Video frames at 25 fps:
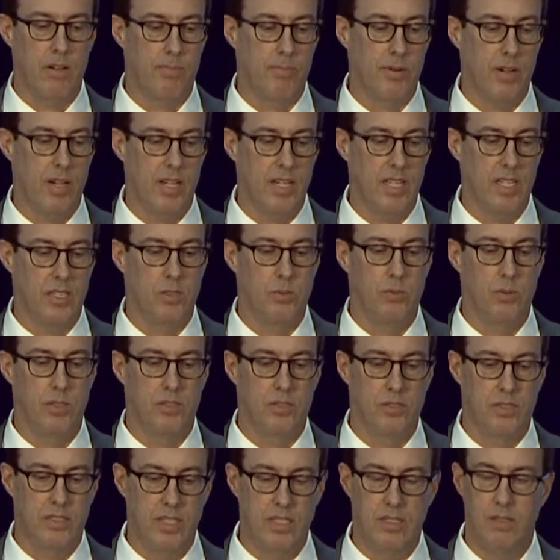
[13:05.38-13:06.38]
products will
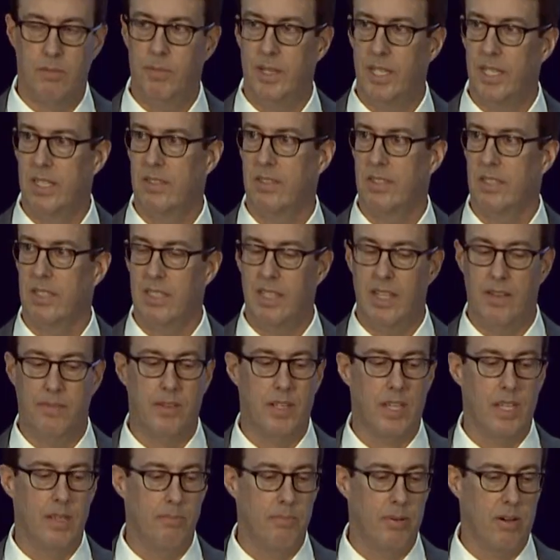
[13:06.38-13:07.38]
still be a
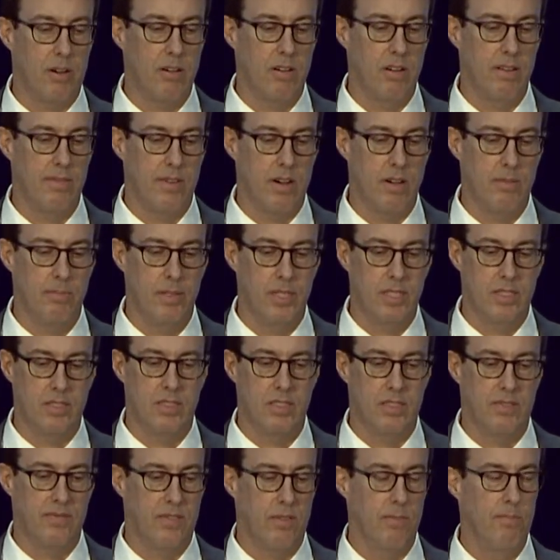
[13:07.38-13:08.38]
significant part of our
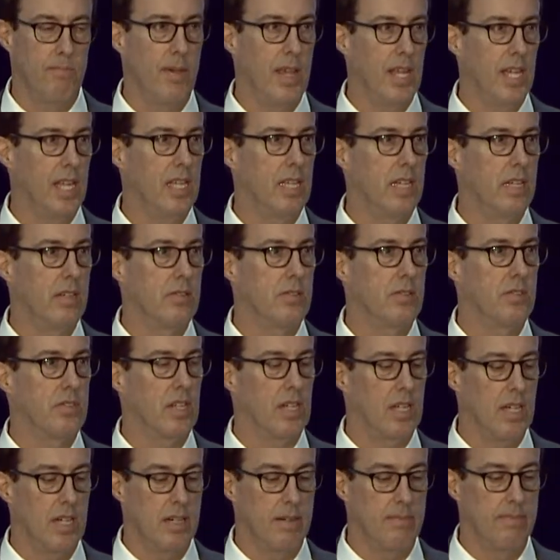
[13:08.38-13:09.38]
business for many years to
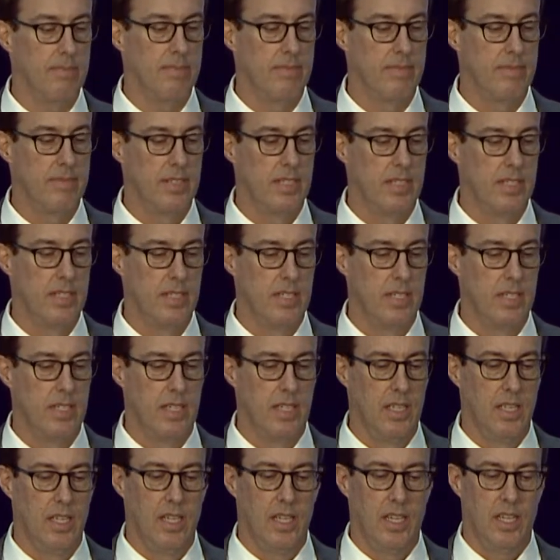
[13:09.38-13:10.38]
come.
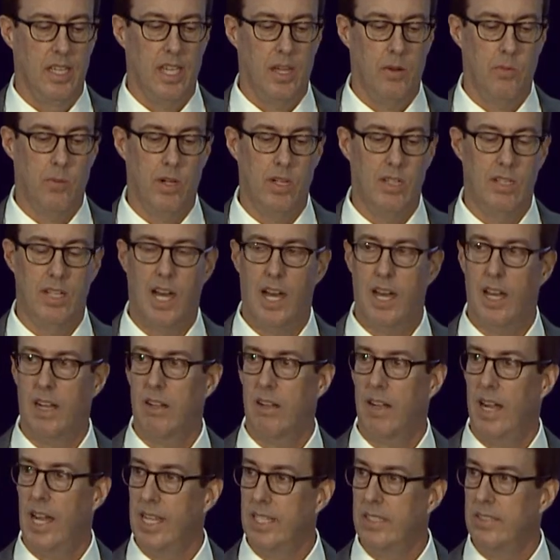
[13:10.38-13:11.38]
And while
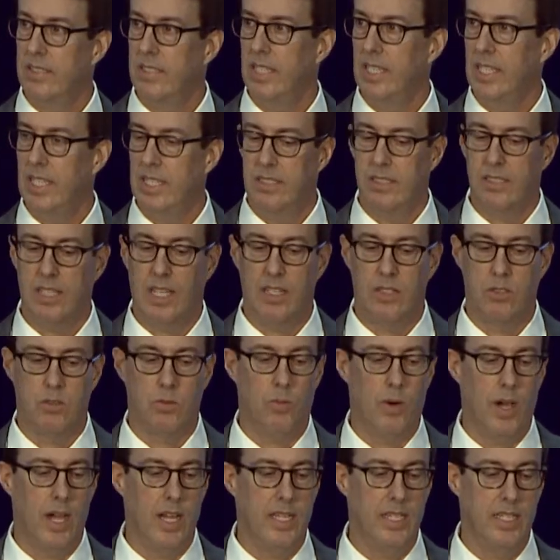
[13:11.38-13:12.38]
our ICE sales
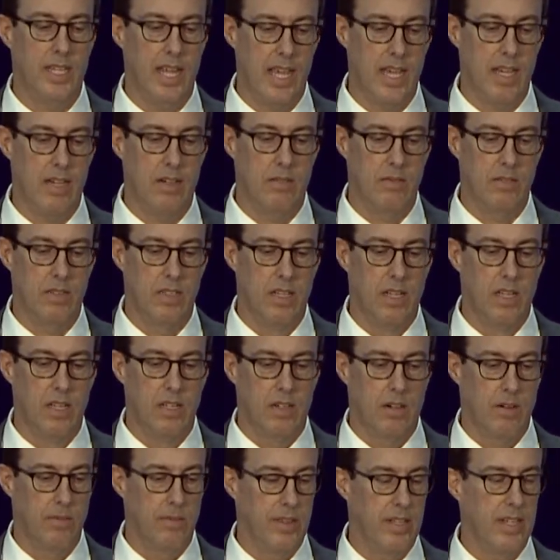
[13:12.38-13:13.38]
wind down
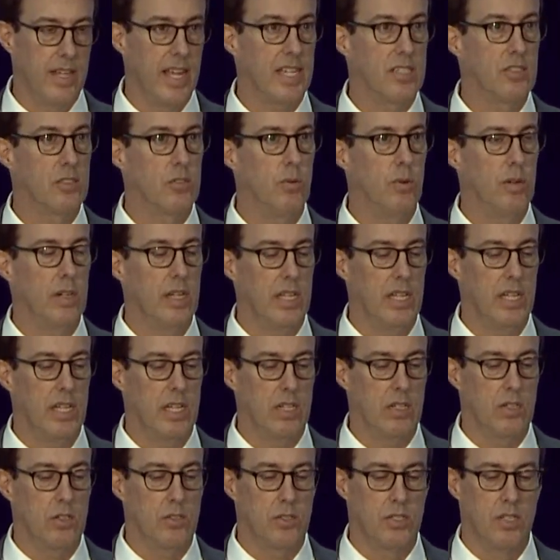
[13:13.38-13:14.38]
over the next 20
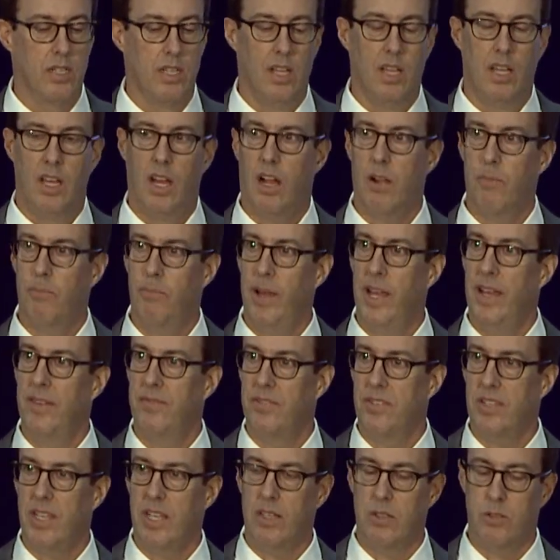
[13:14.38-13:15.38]
years, our BEV
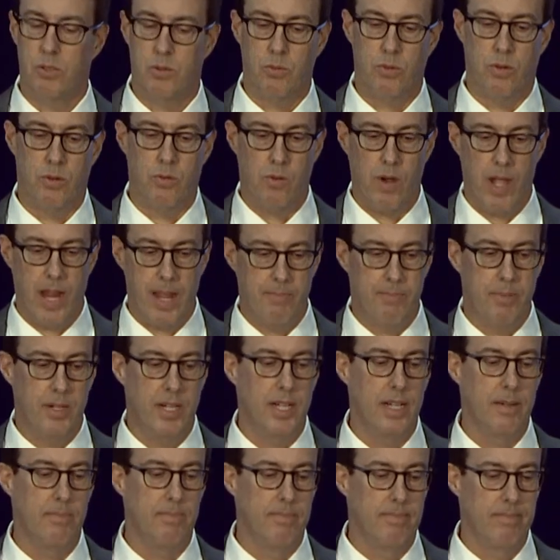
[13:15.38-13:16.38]
sales will ramp
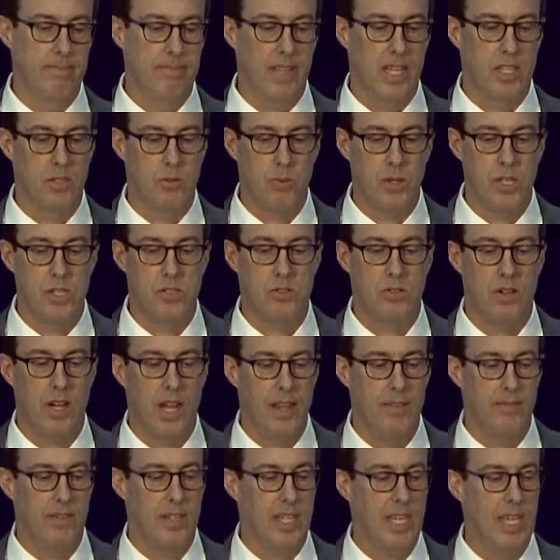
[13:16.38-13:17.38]
up as we
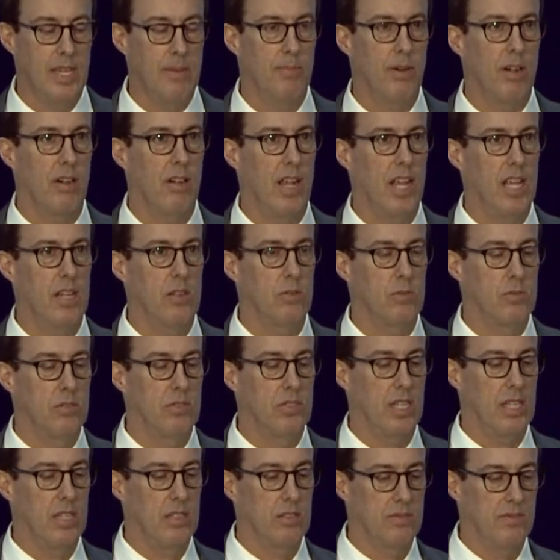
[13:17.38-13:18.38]
strive to keep our annual
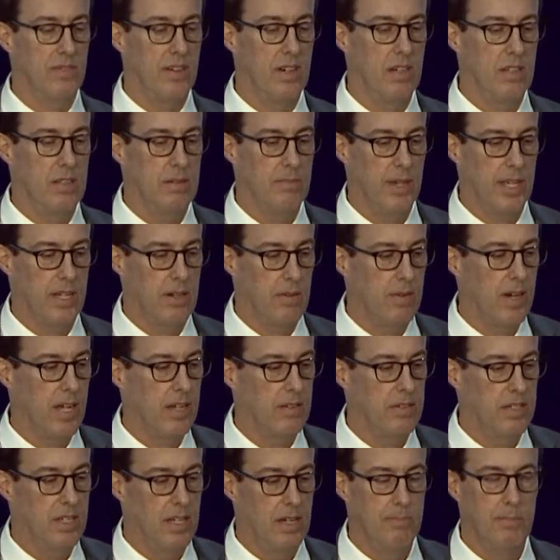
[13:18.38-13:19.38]
sales volume at
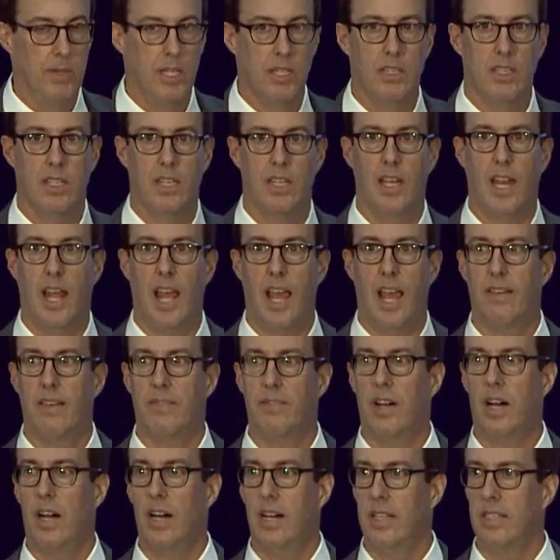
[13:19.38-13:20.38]
around 1.5 million
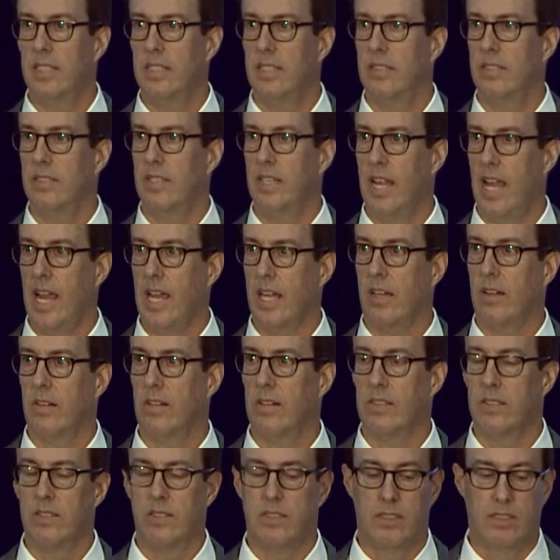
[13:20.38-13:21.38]
Hondas and
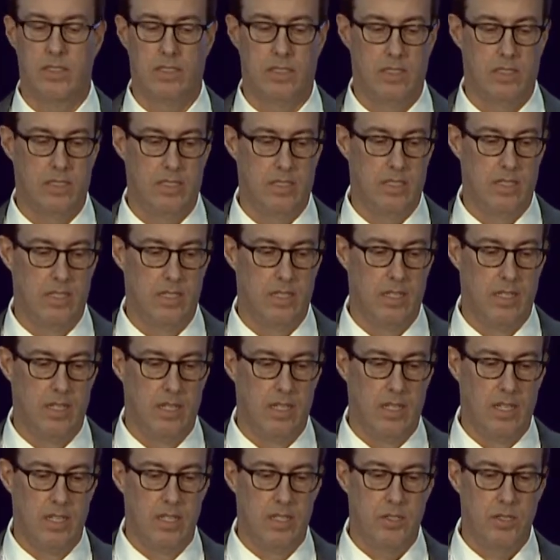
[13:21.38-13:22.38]
Acuras.
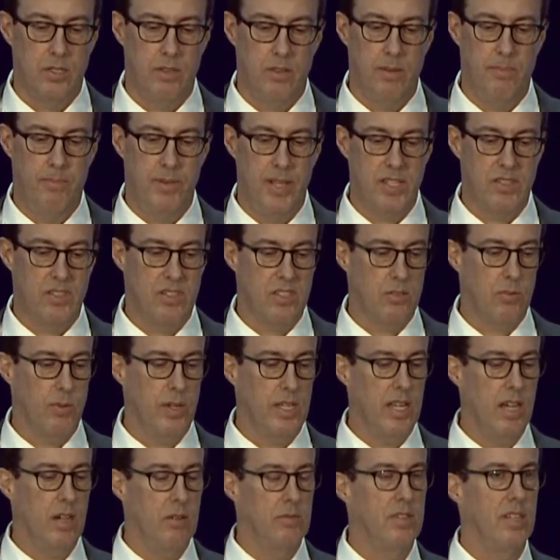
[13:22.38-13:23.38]
So the business we
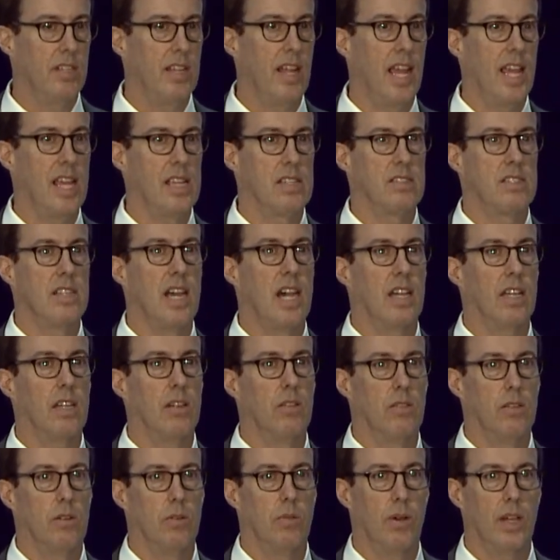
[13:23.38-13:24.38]
know today is not
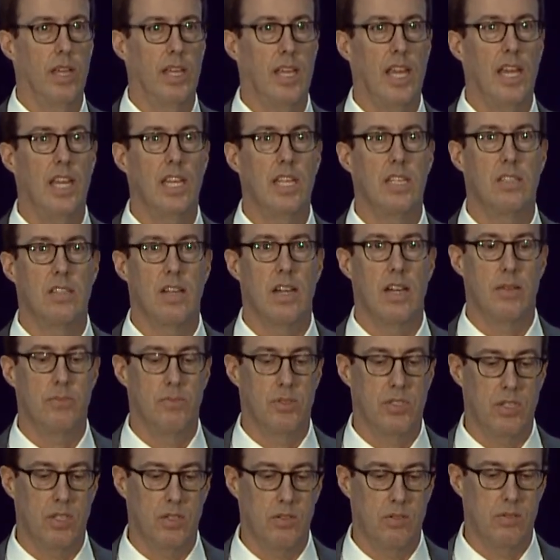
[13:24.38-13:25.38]
going away anytime
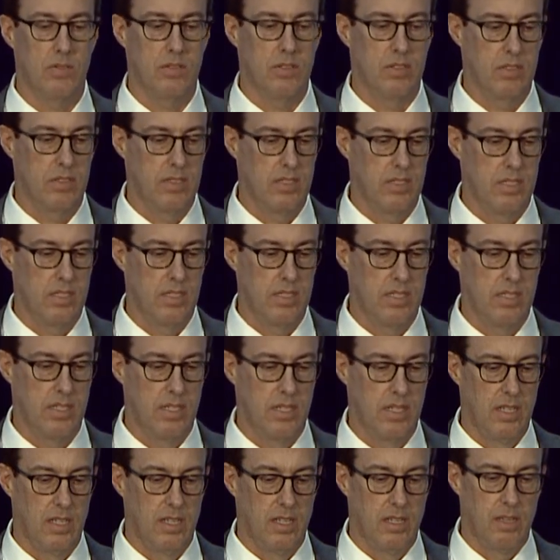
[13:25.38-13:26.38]
soon.
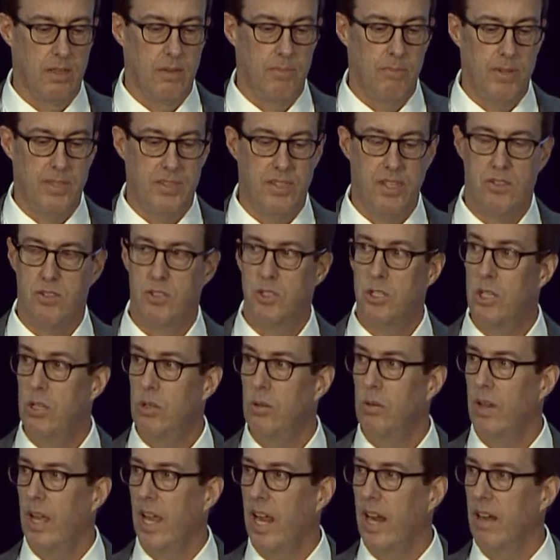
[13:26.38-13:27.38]
But this
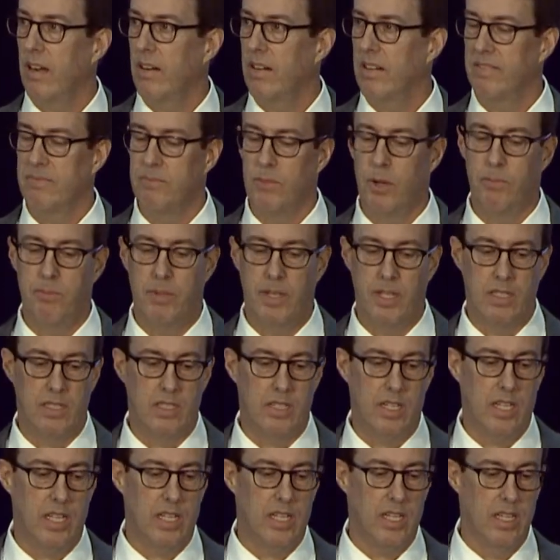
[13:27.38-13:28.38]
new era of
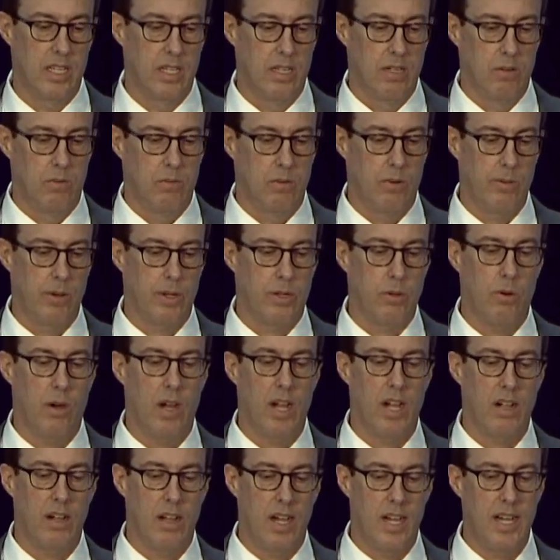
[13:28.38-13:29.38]
mobility will
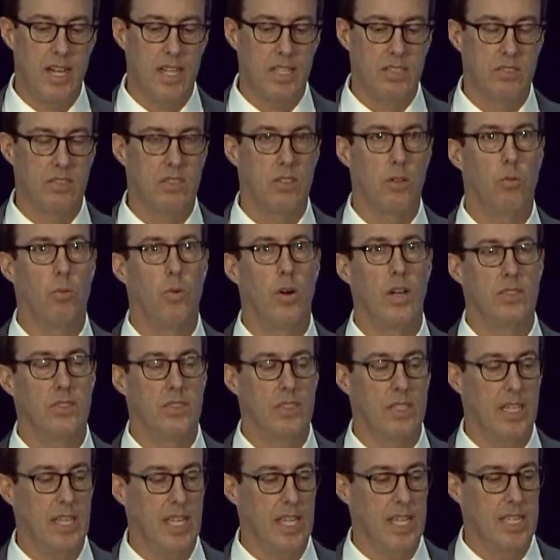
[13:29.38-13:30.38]
require us to once
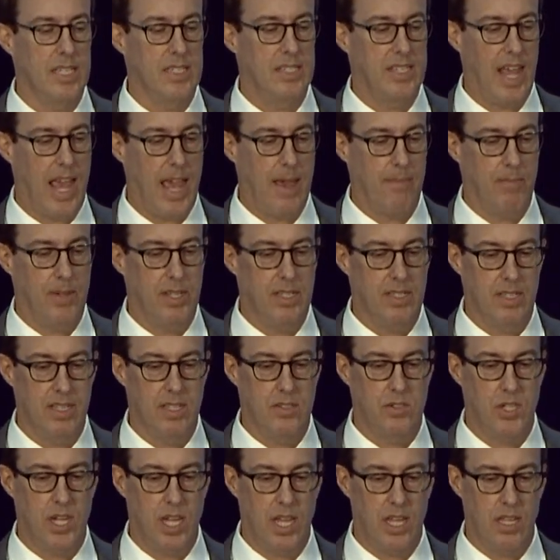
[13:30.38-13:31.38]
again tap into the
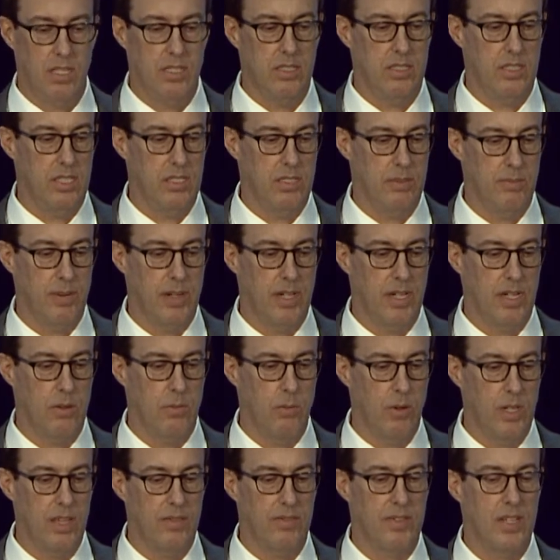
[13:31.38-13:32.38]
challenging spirit
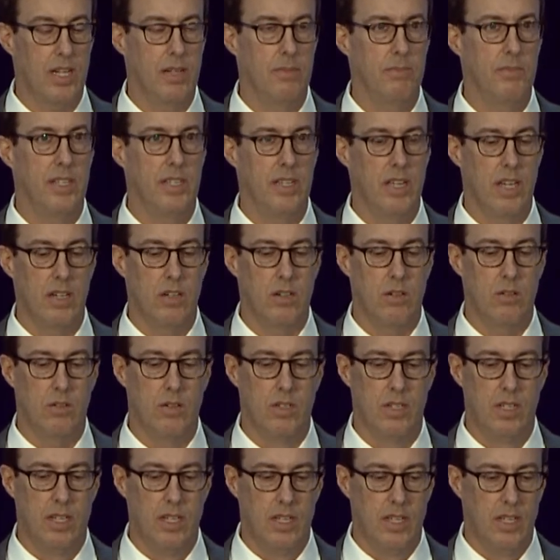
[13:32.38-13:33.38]
we have come to know
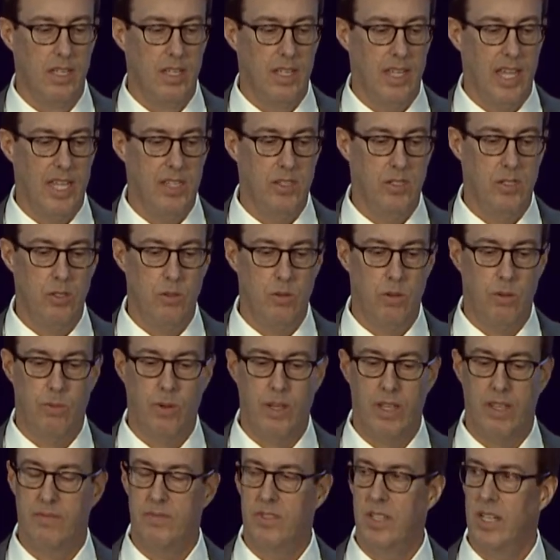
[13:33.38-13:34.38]
and do what
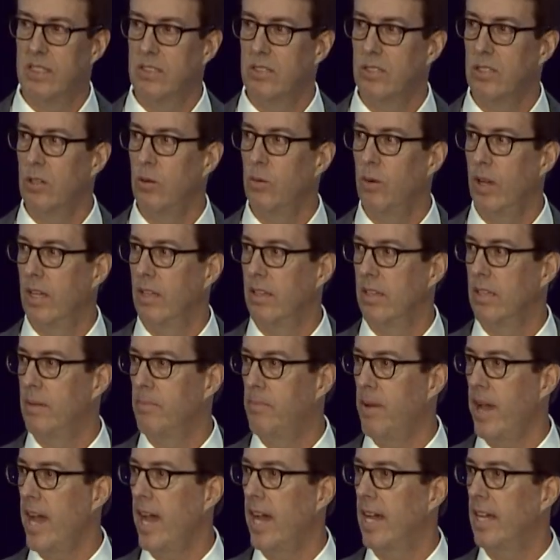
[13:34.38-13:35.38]
we have done so well in the
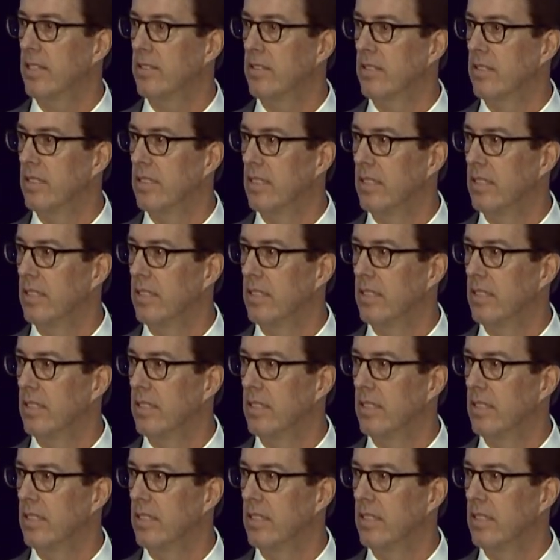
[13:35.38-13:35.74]
past,